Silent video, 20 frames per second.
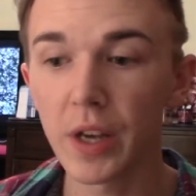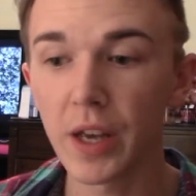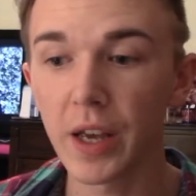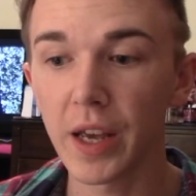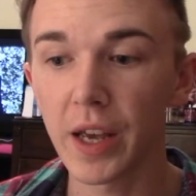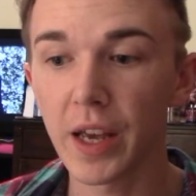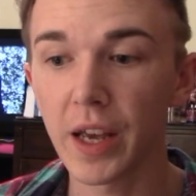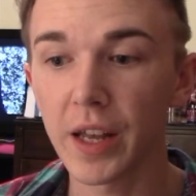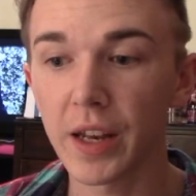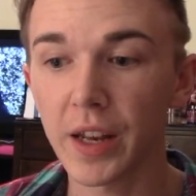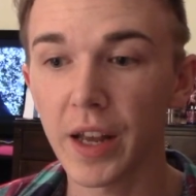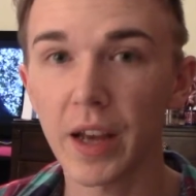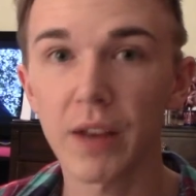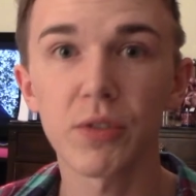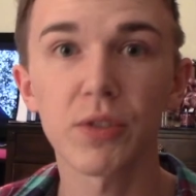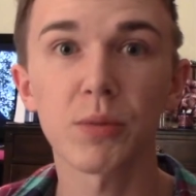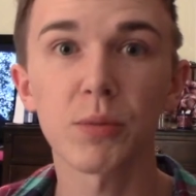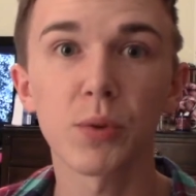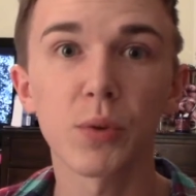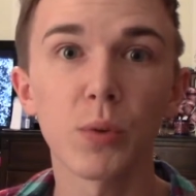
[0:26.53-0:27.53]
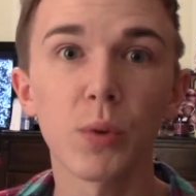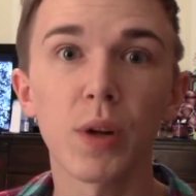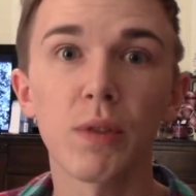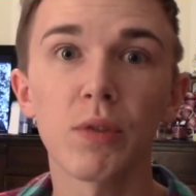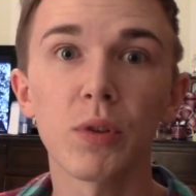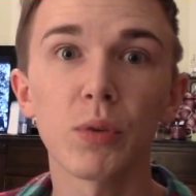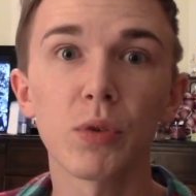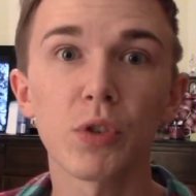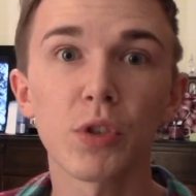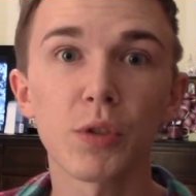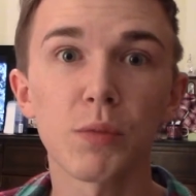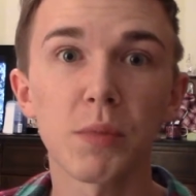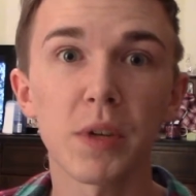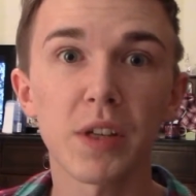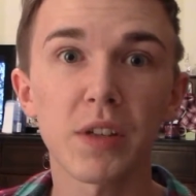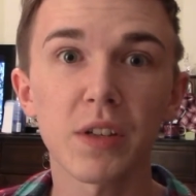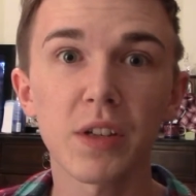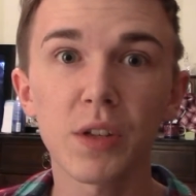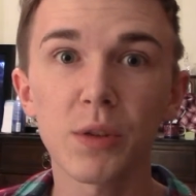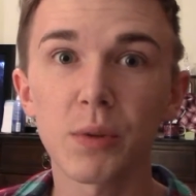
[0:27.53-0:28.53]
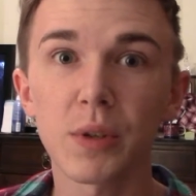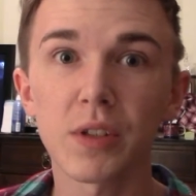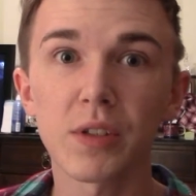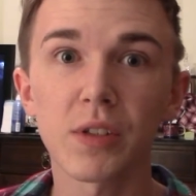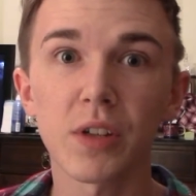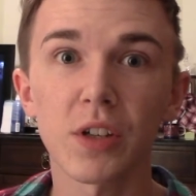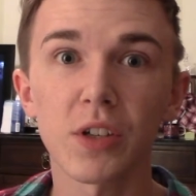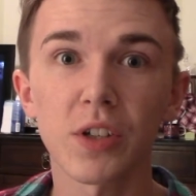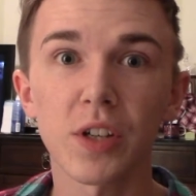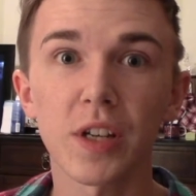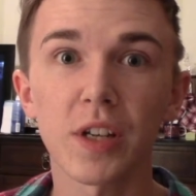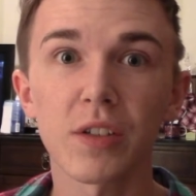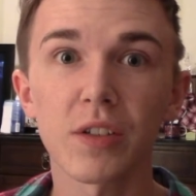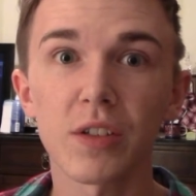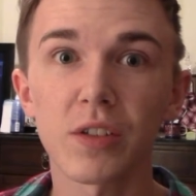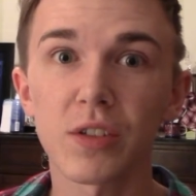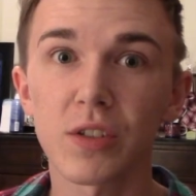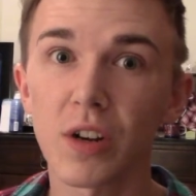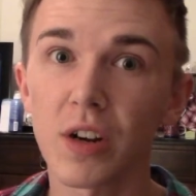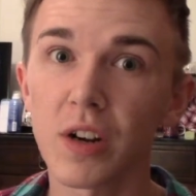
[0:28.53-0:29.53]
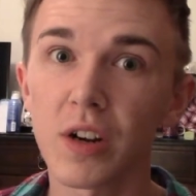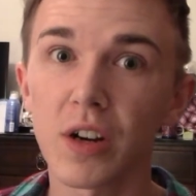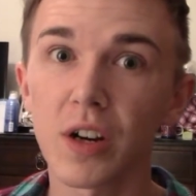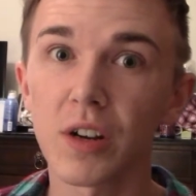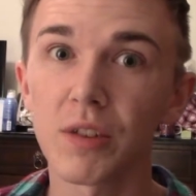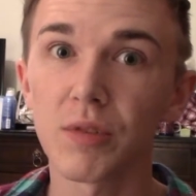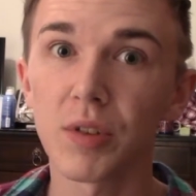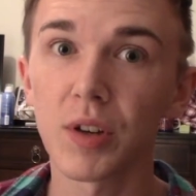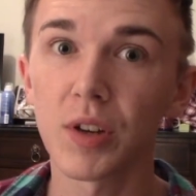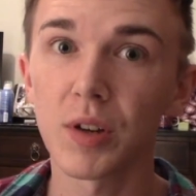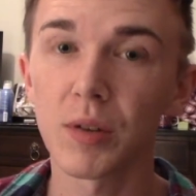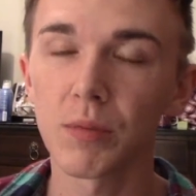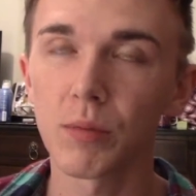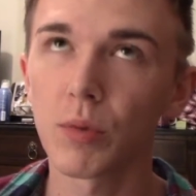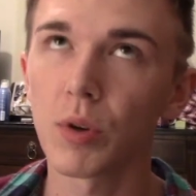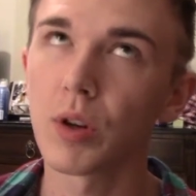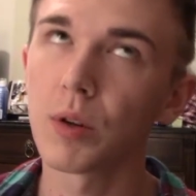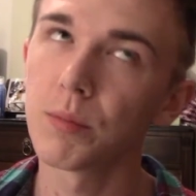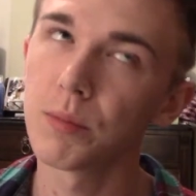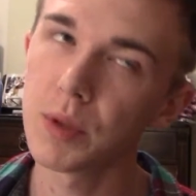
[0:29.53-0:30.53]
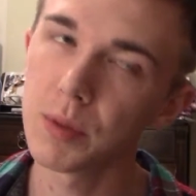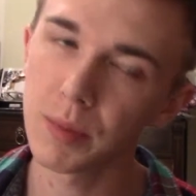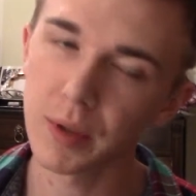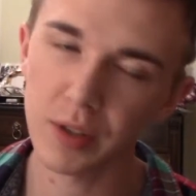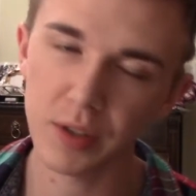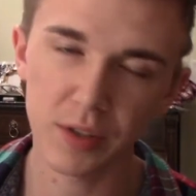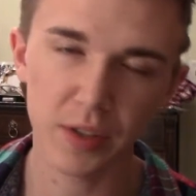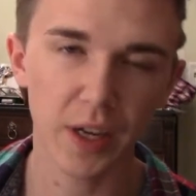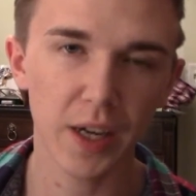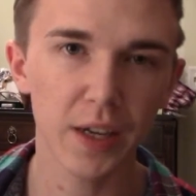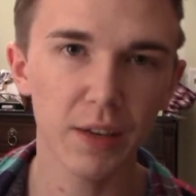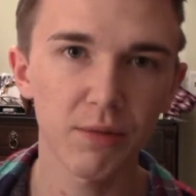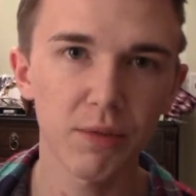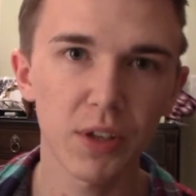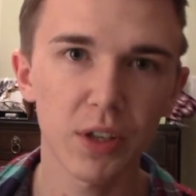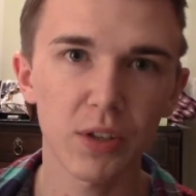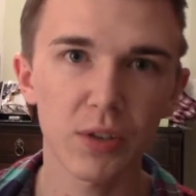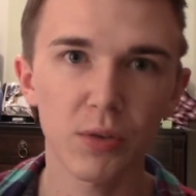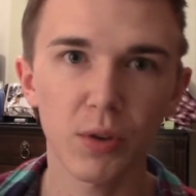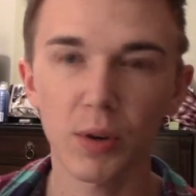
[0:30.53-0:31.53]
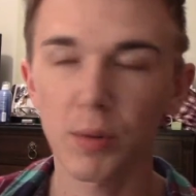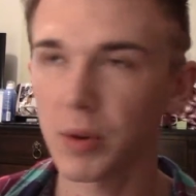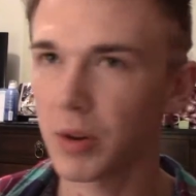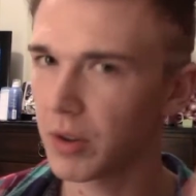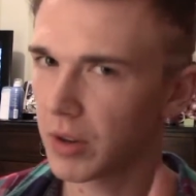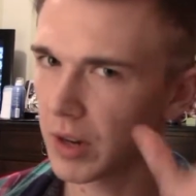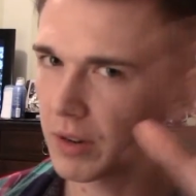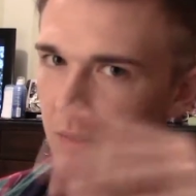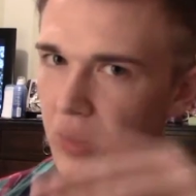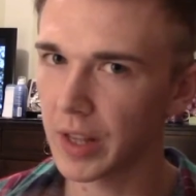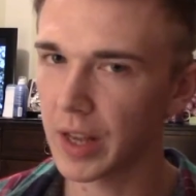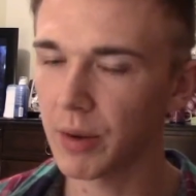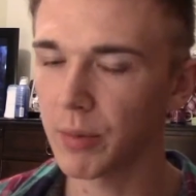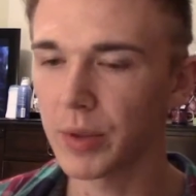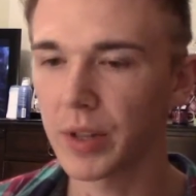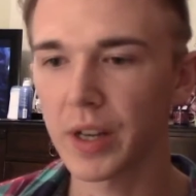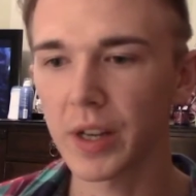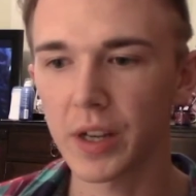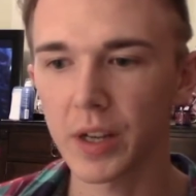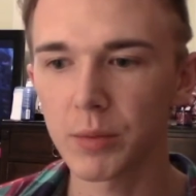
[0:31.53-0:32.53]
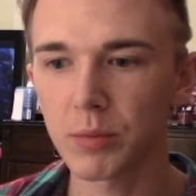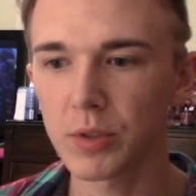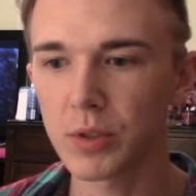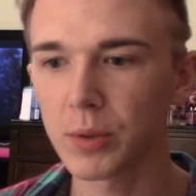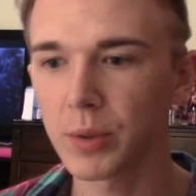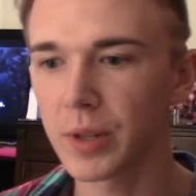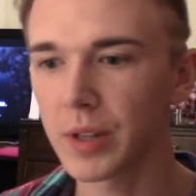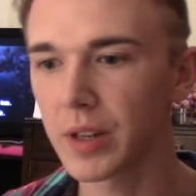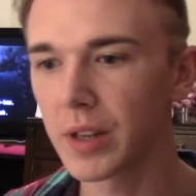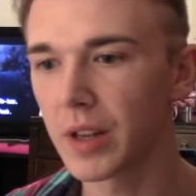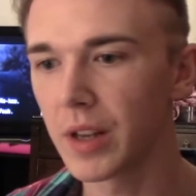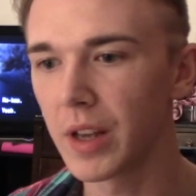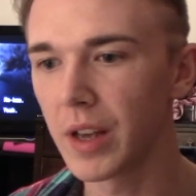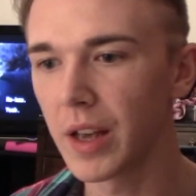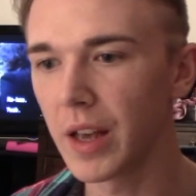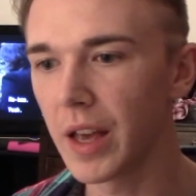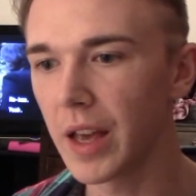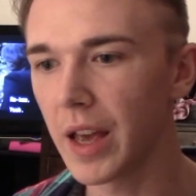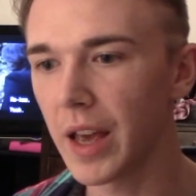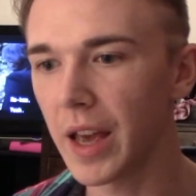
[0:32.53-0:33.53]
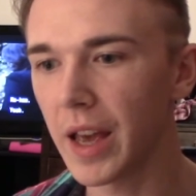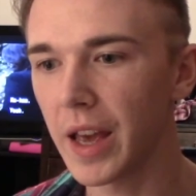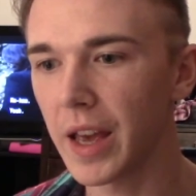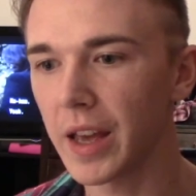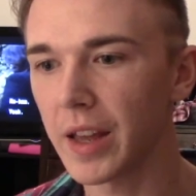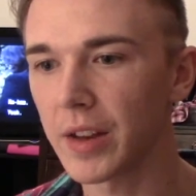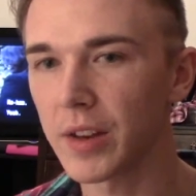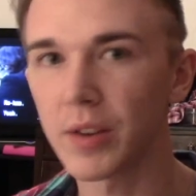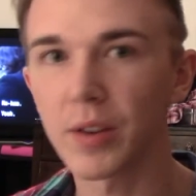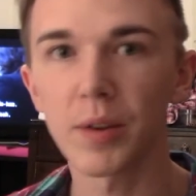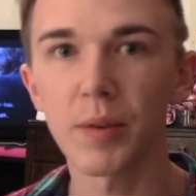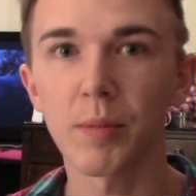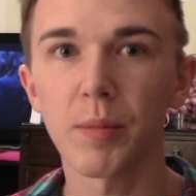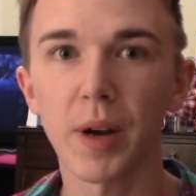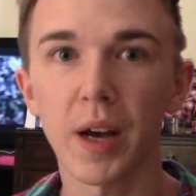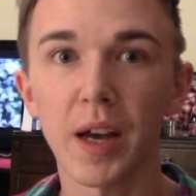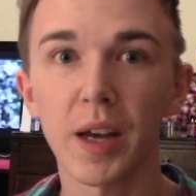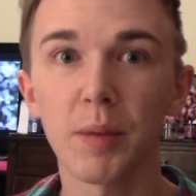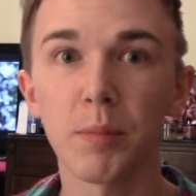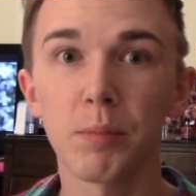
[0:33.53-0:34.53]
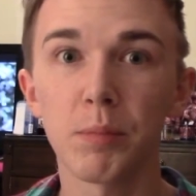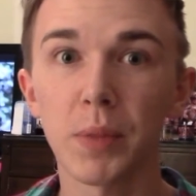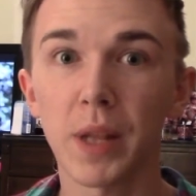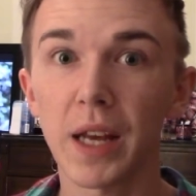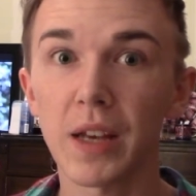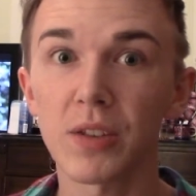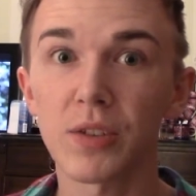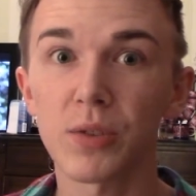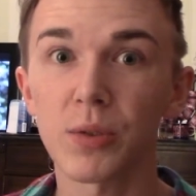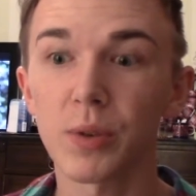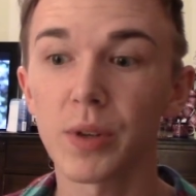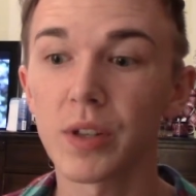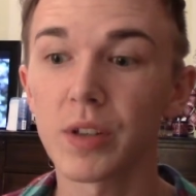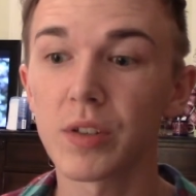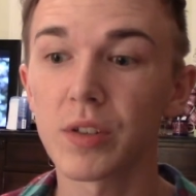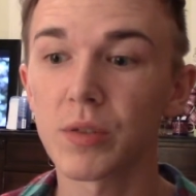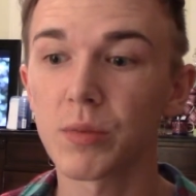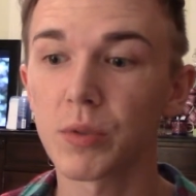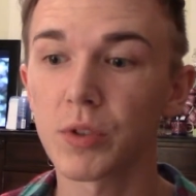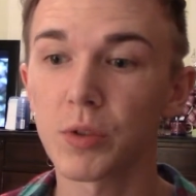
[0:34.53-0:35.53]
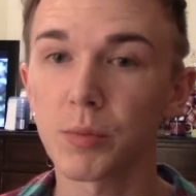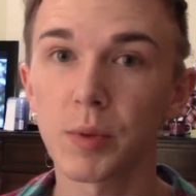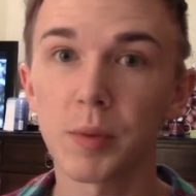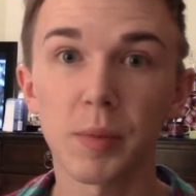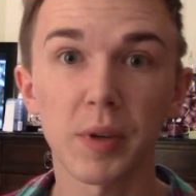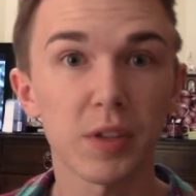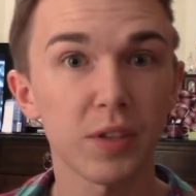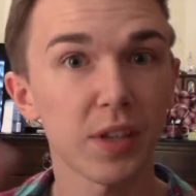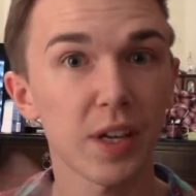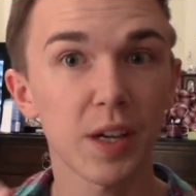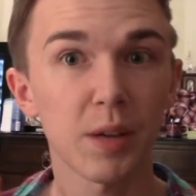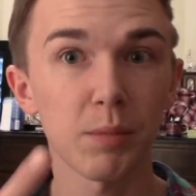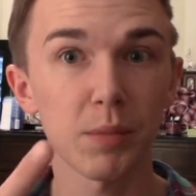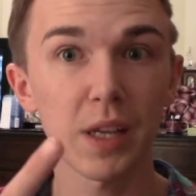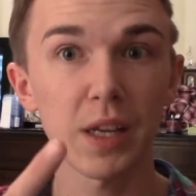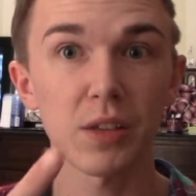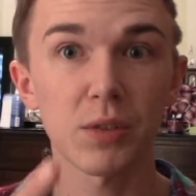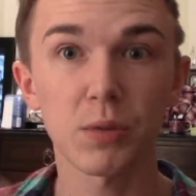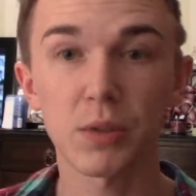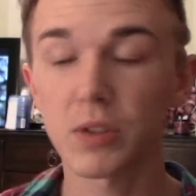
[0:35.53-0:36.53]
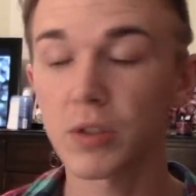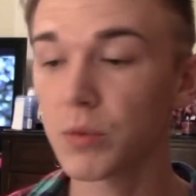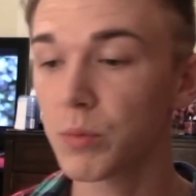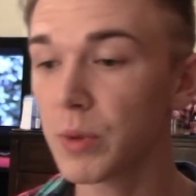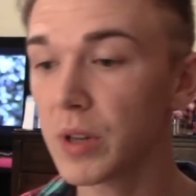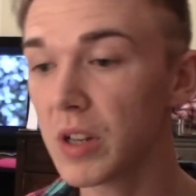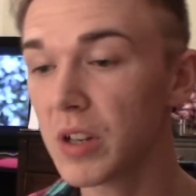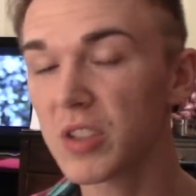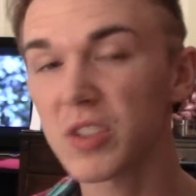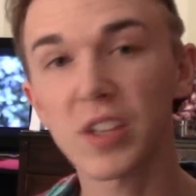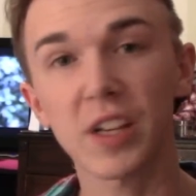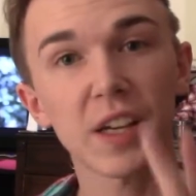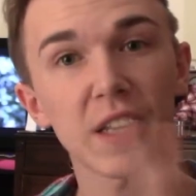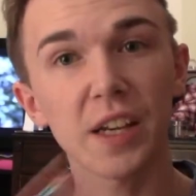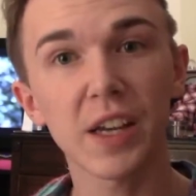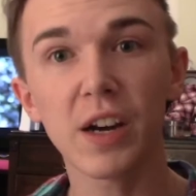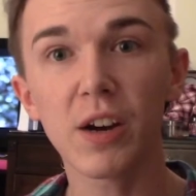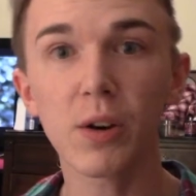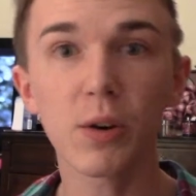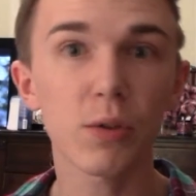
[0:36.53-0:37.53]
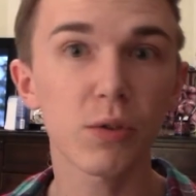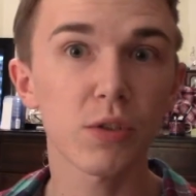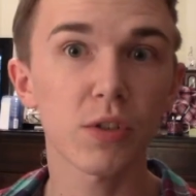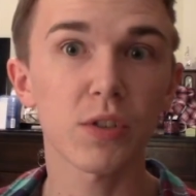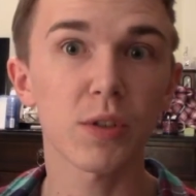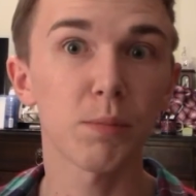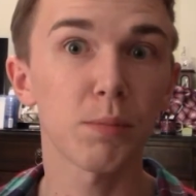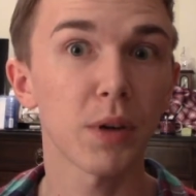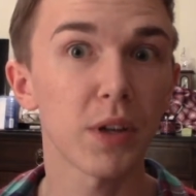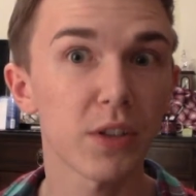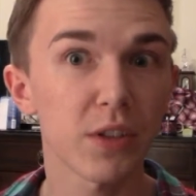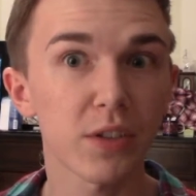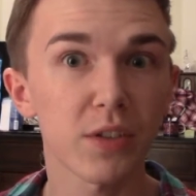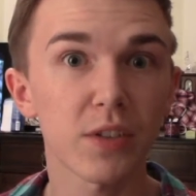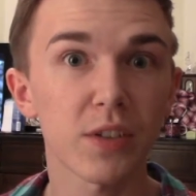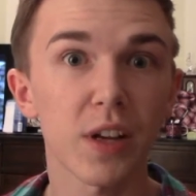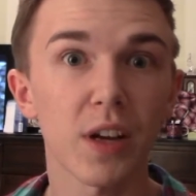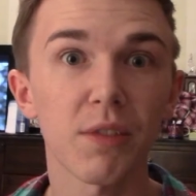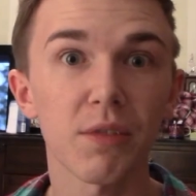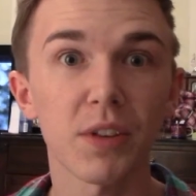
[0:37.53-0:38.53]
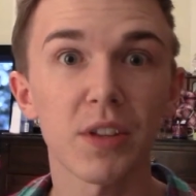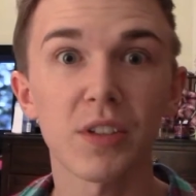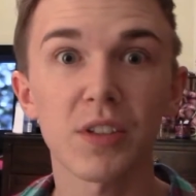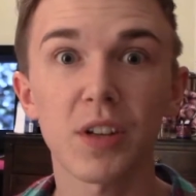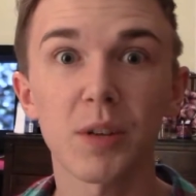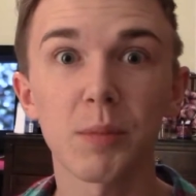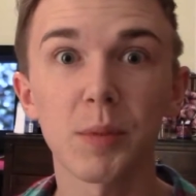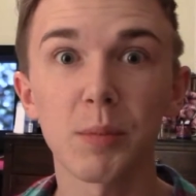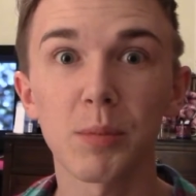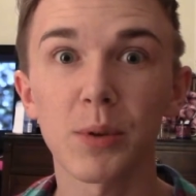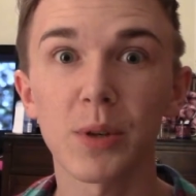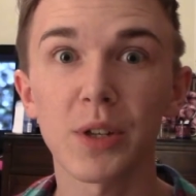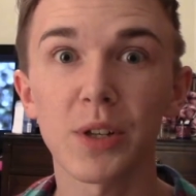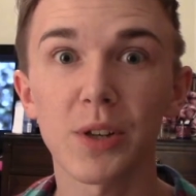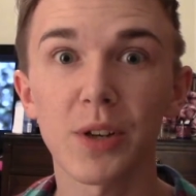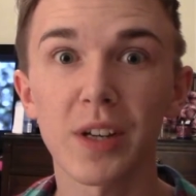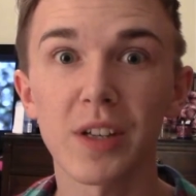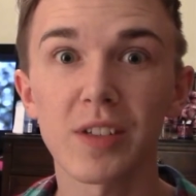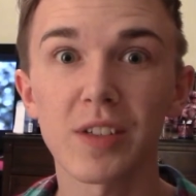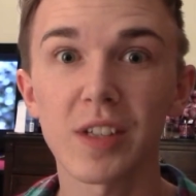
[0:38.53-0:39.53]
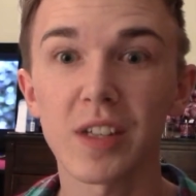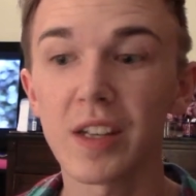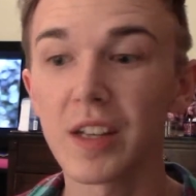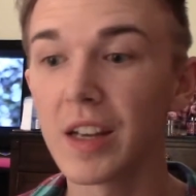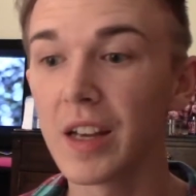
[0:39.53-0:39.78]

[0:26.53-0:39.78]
and have some cool evolutions mixed into it, such as a starter of it'll be my second Venusaur, but I'll cover that when that comes to it, and my Blastoise, which will be my second Blastoise as well, second Gyarados, just a bunch of stuff, and it's going to be pretty crazy.